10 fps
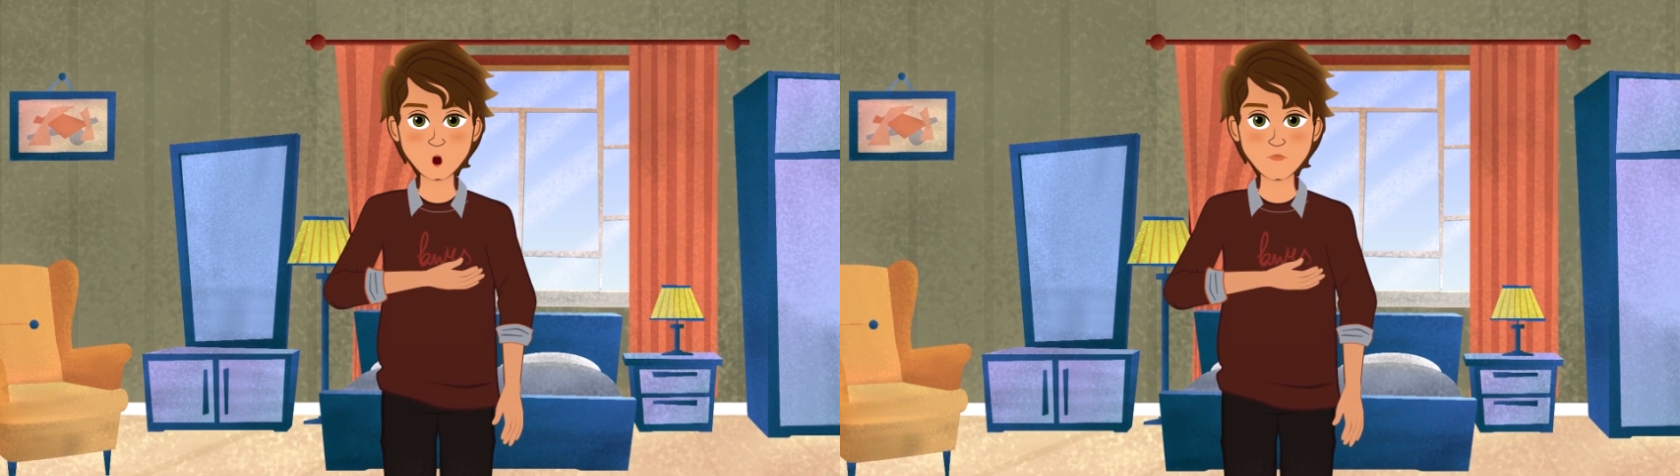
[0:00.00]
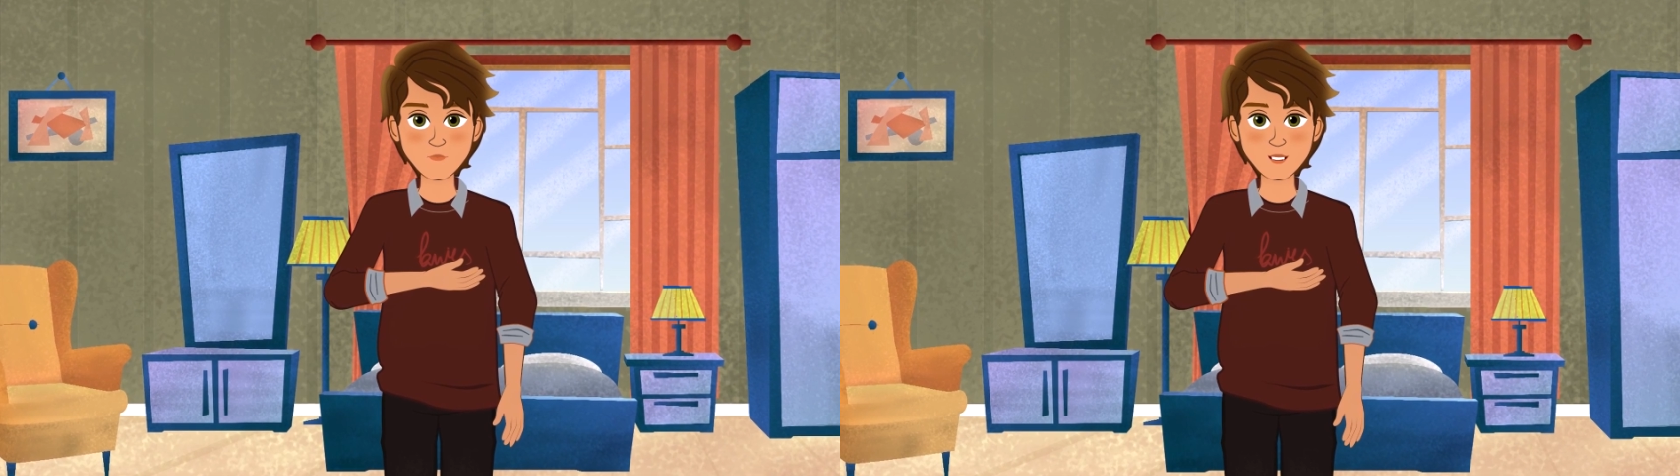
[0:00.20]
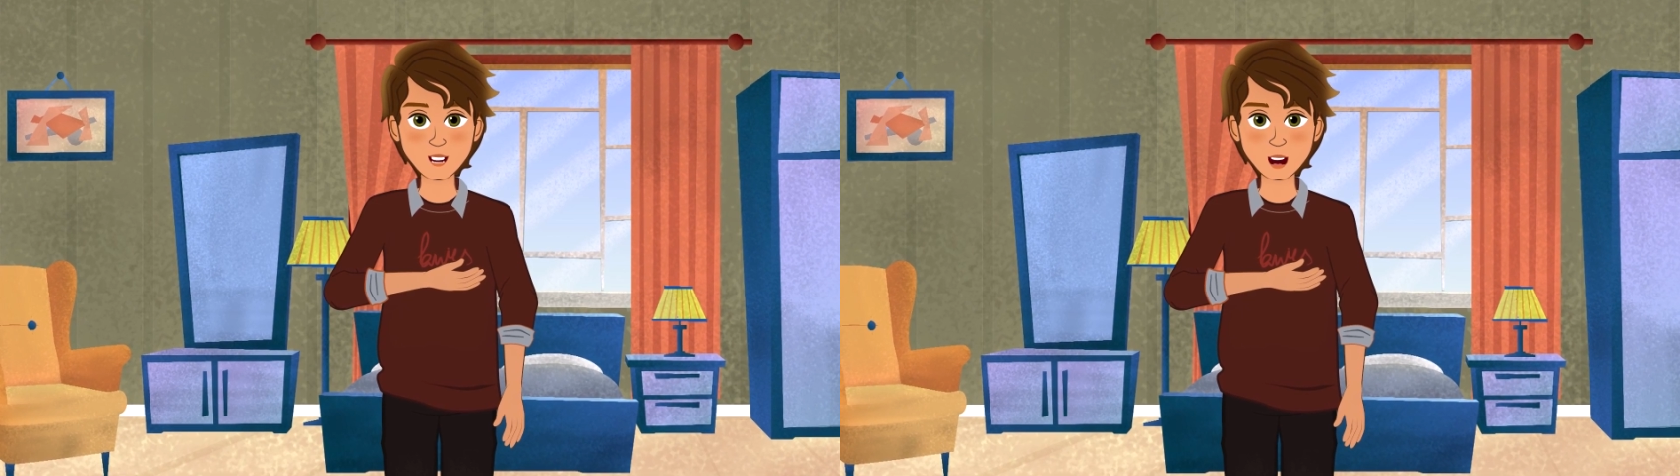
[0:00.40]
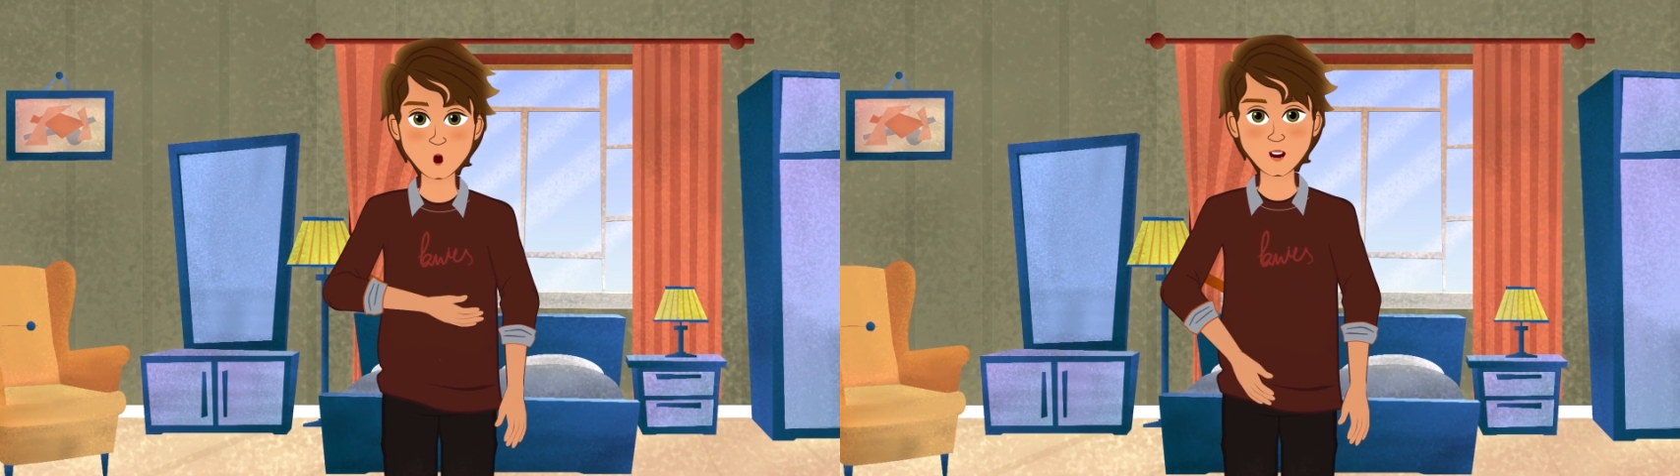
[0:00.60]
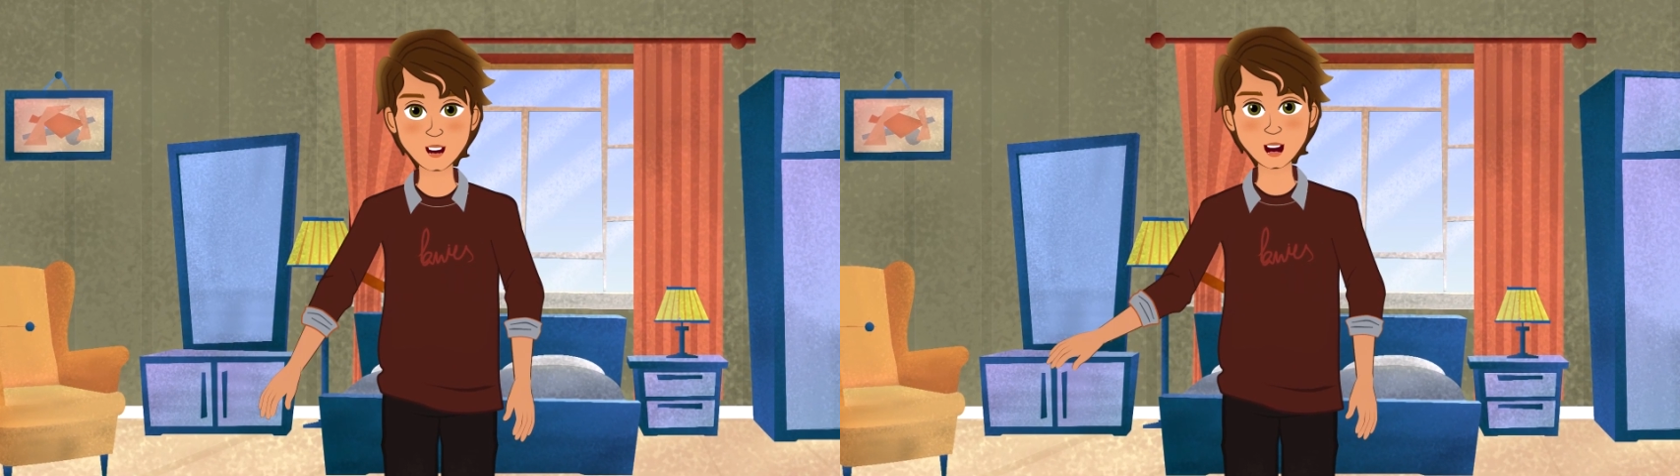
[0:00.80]
beach trip
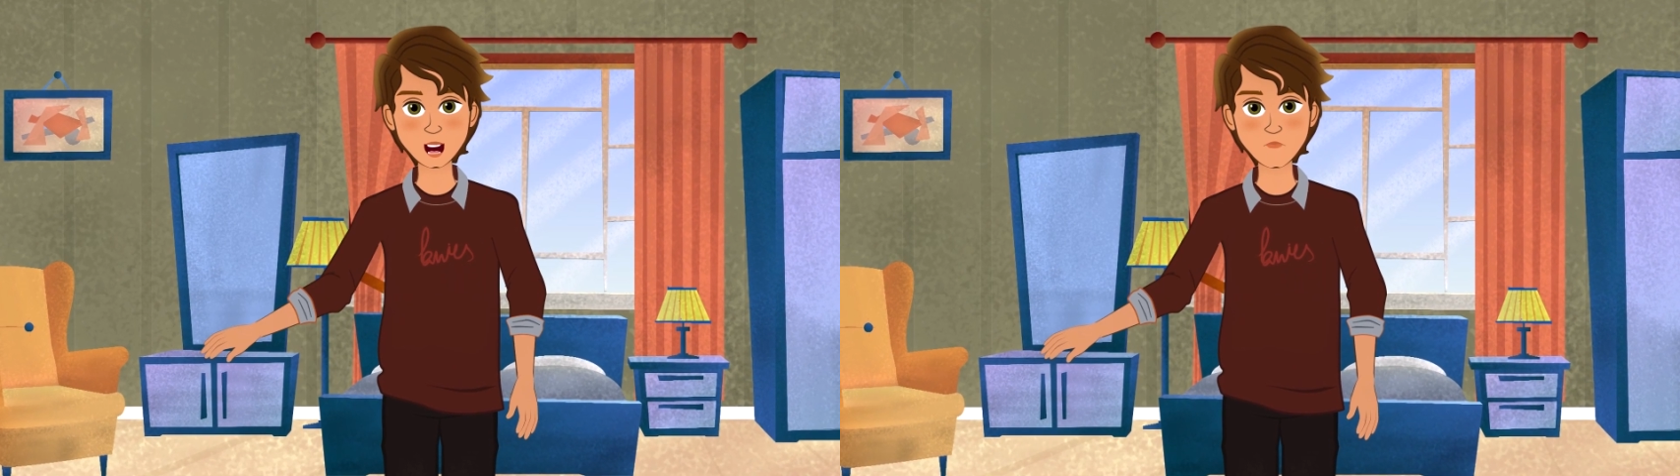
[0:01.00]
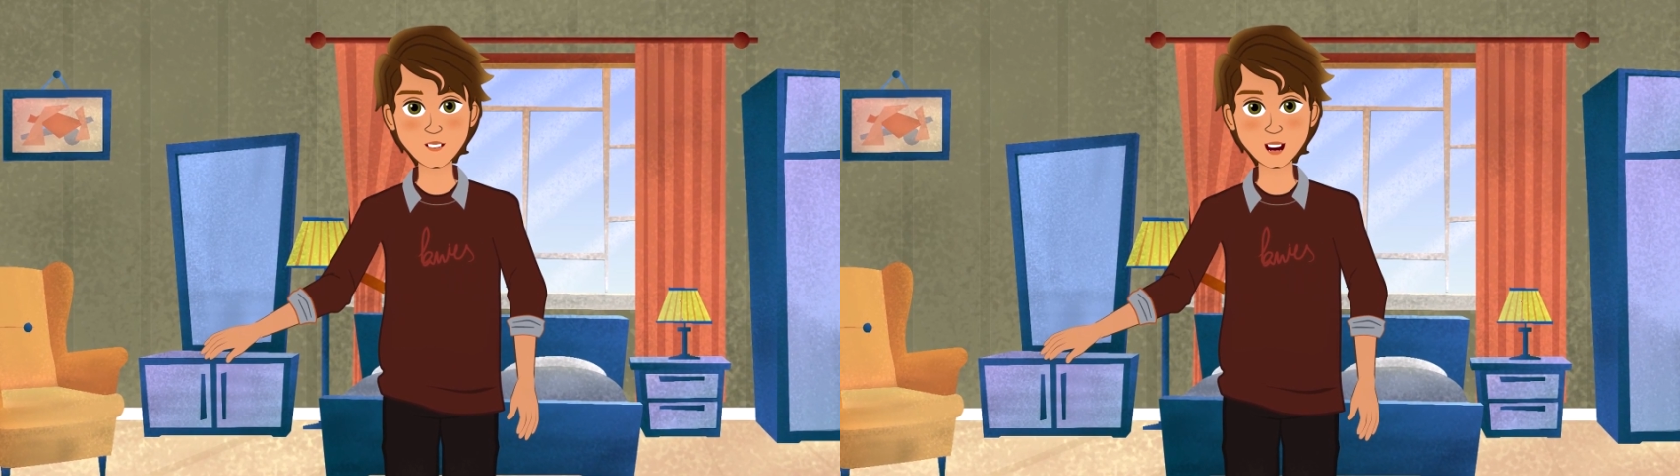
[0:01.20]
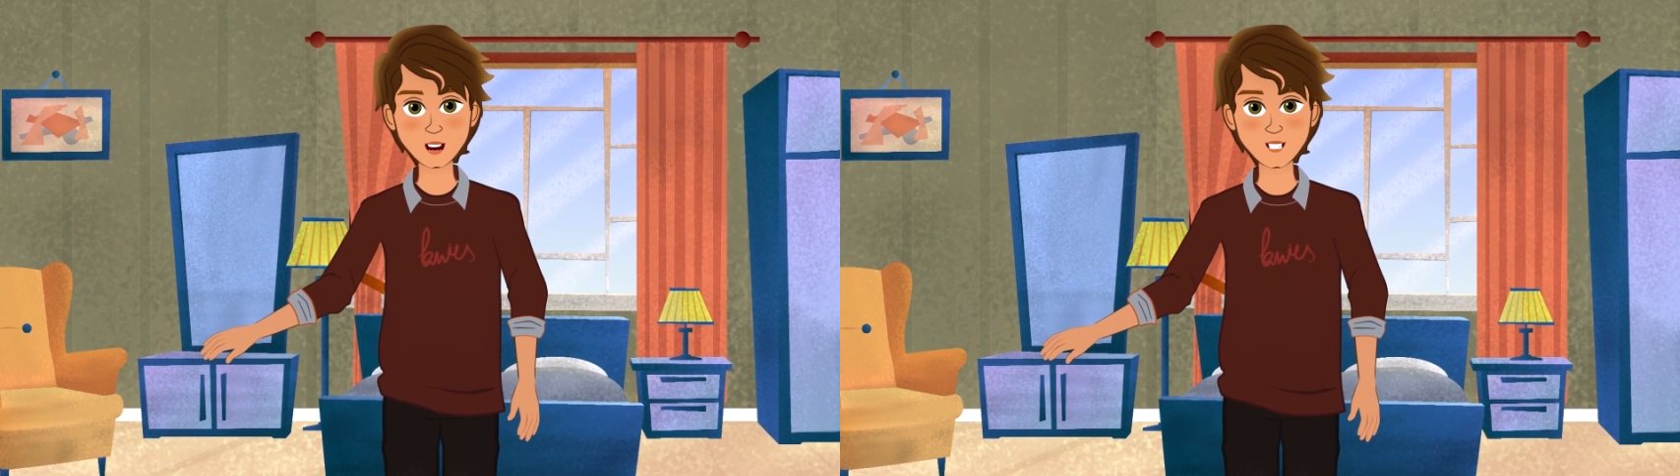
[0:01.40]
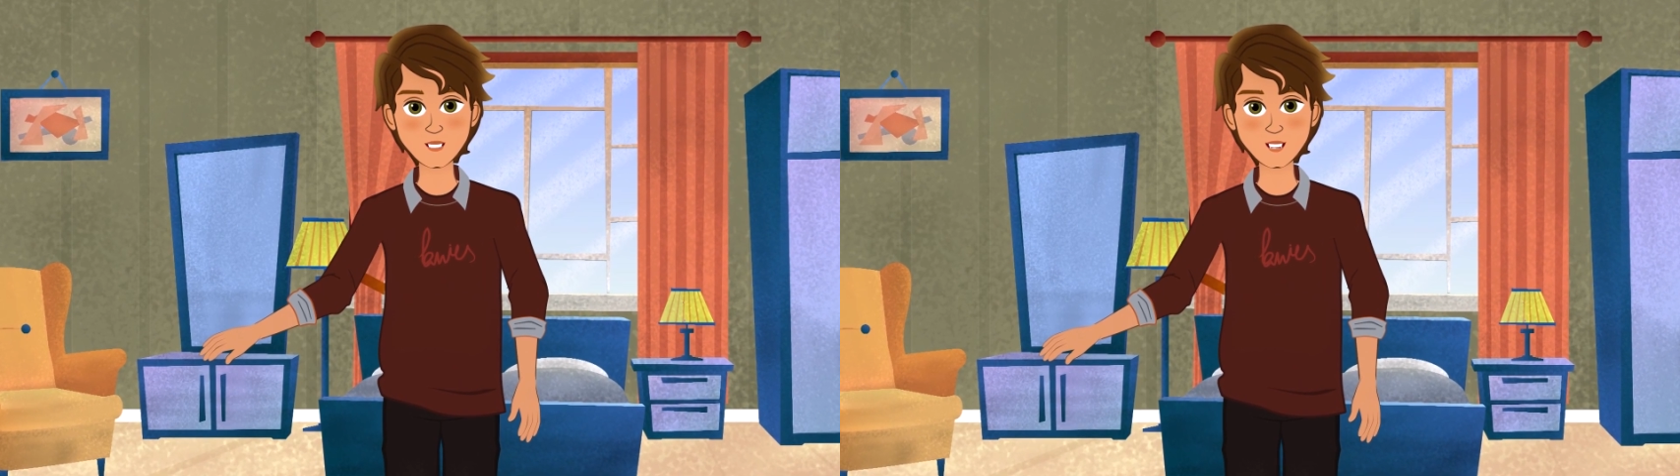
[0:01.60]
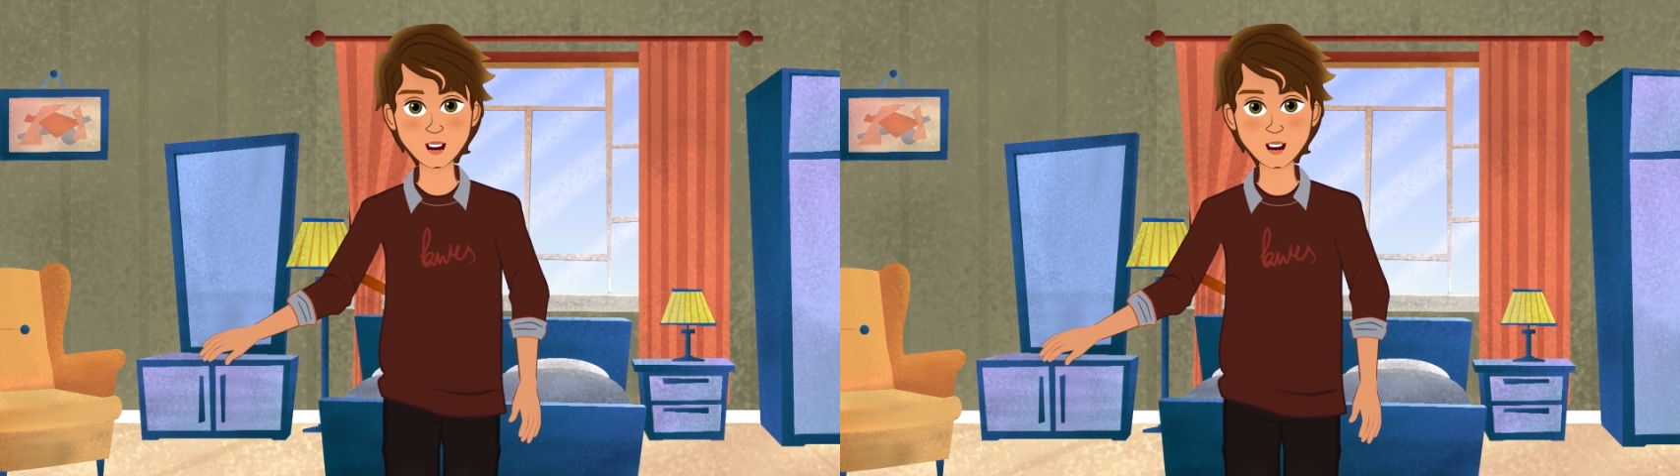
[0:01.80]
or visiting my
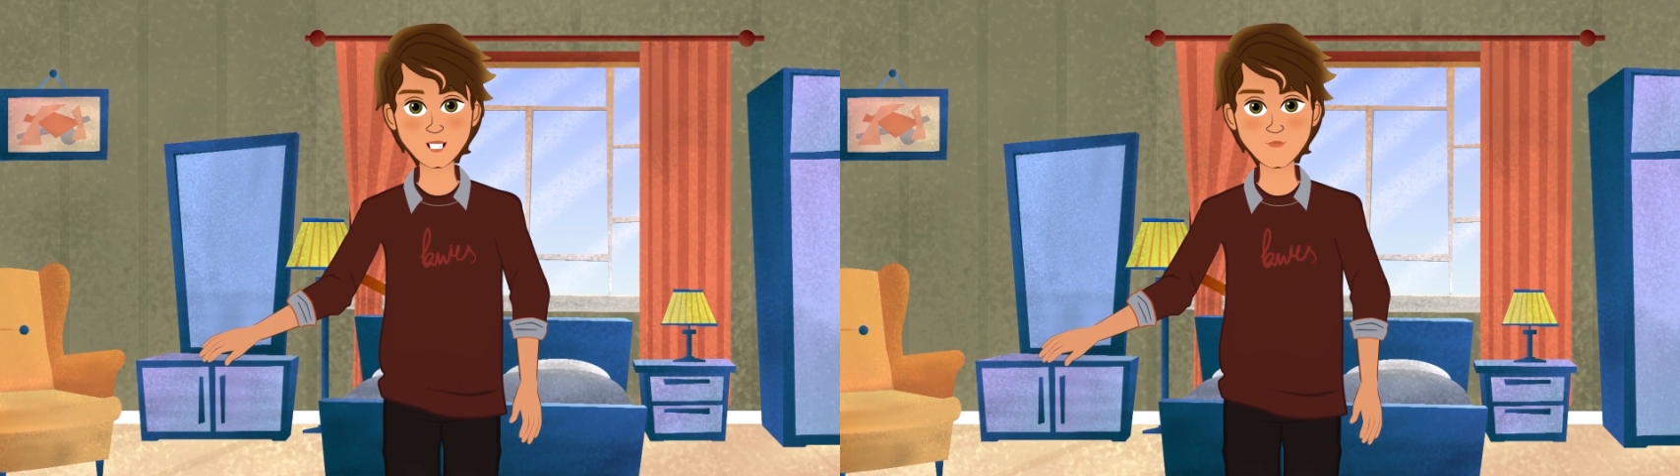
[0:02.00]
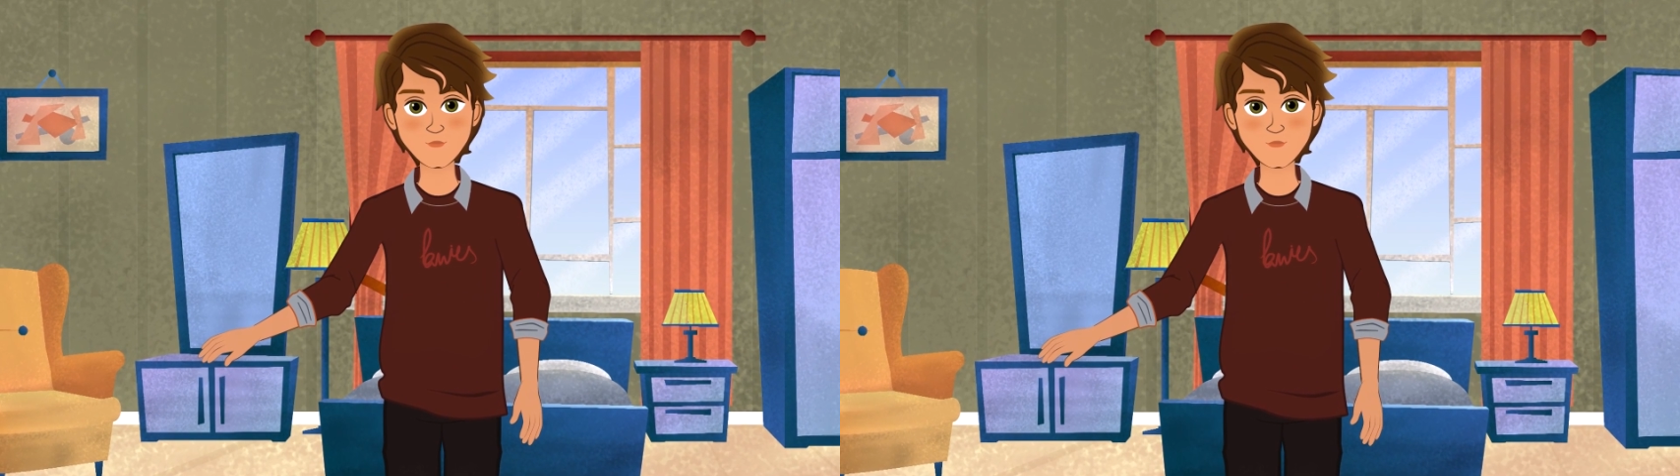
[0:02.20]
granny.